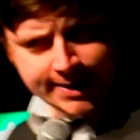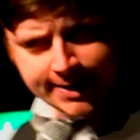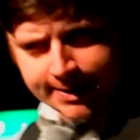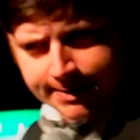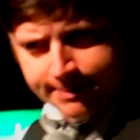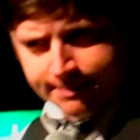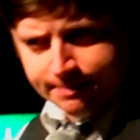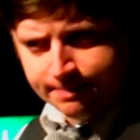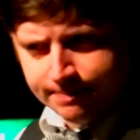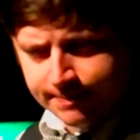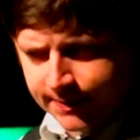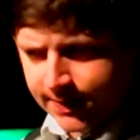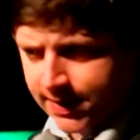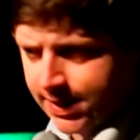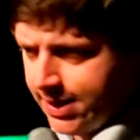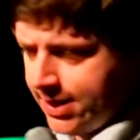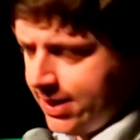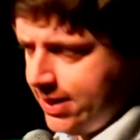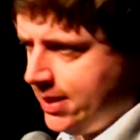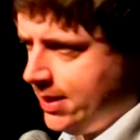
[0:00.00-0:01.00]

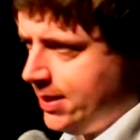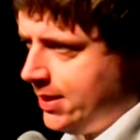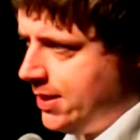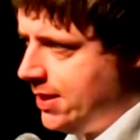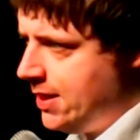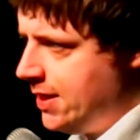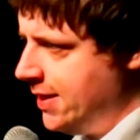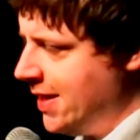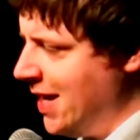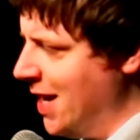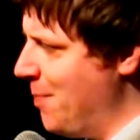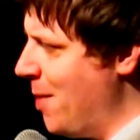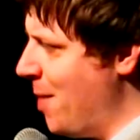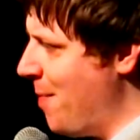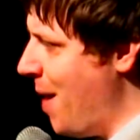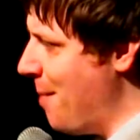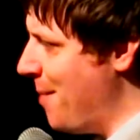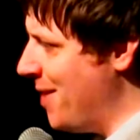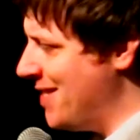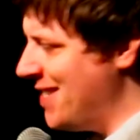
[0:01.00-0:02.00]
and tell you a bit
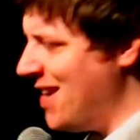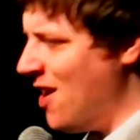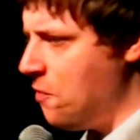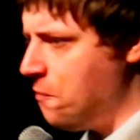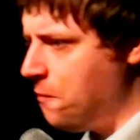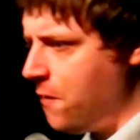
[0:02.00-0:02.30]
about myself.